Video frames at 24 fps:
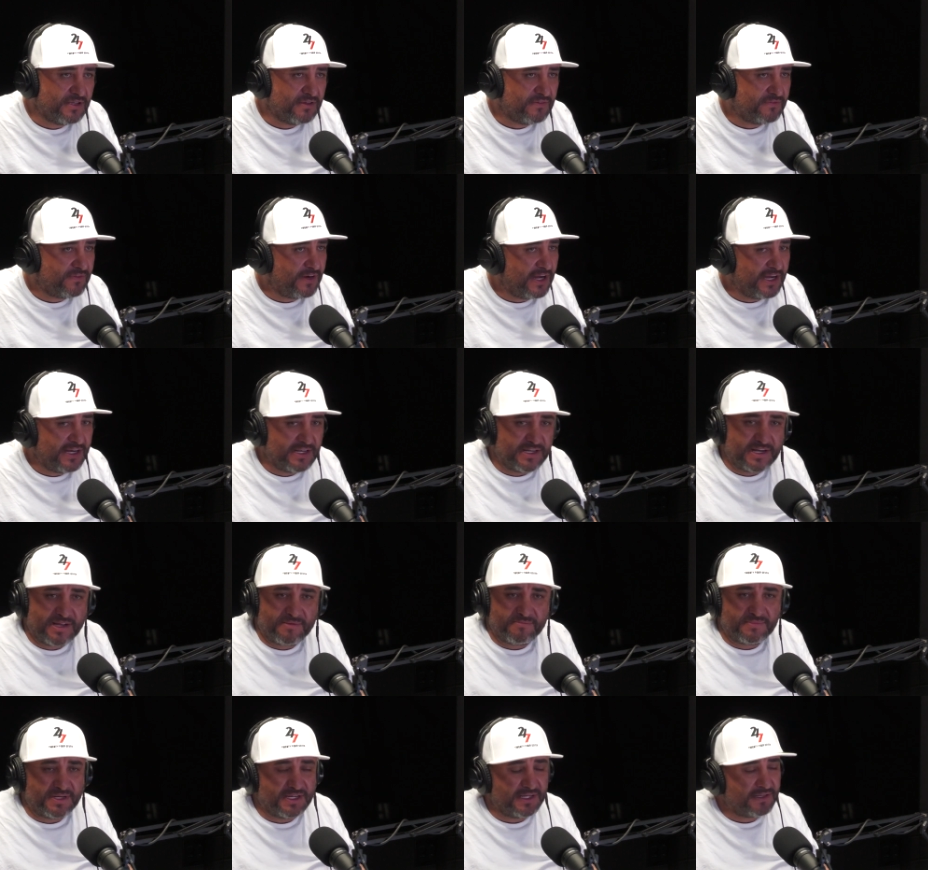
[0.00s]
Finally,
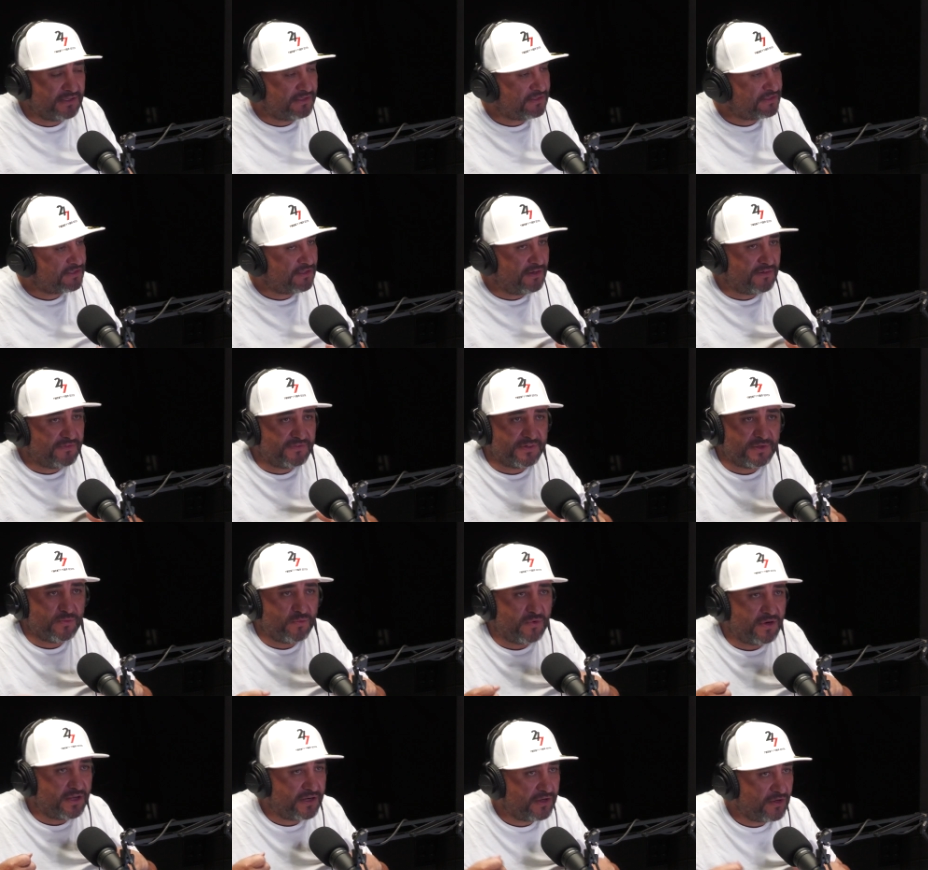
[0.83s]
I'm like, Sophie,
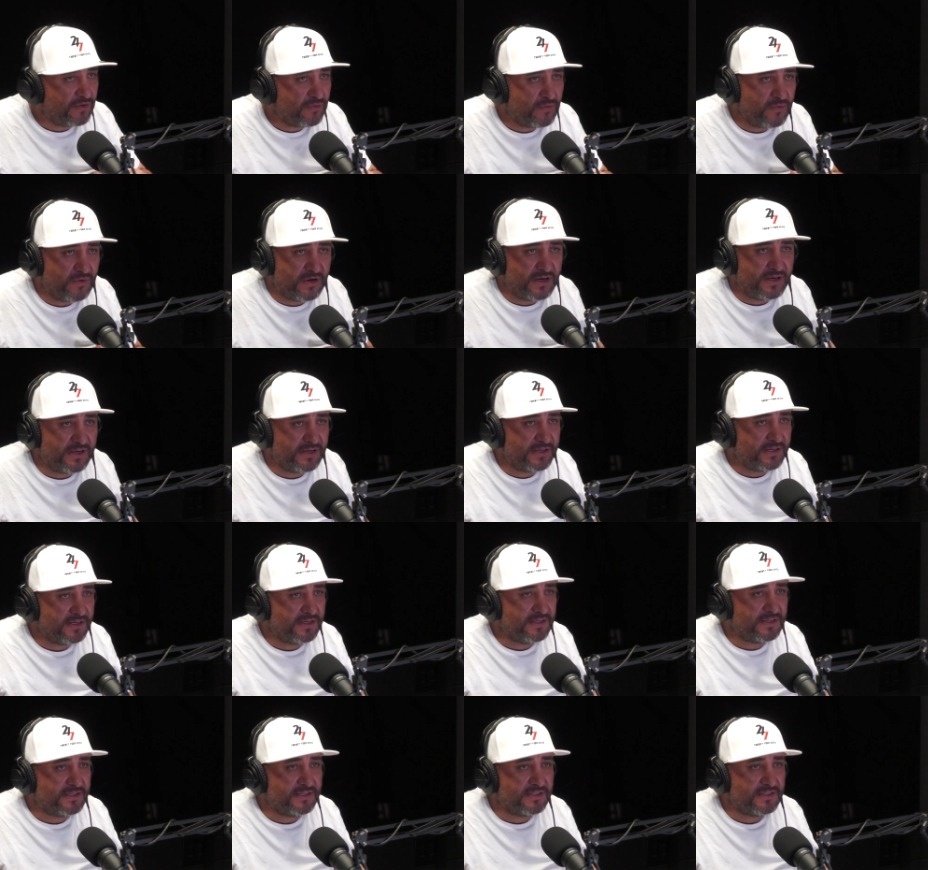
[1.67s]
what do you want?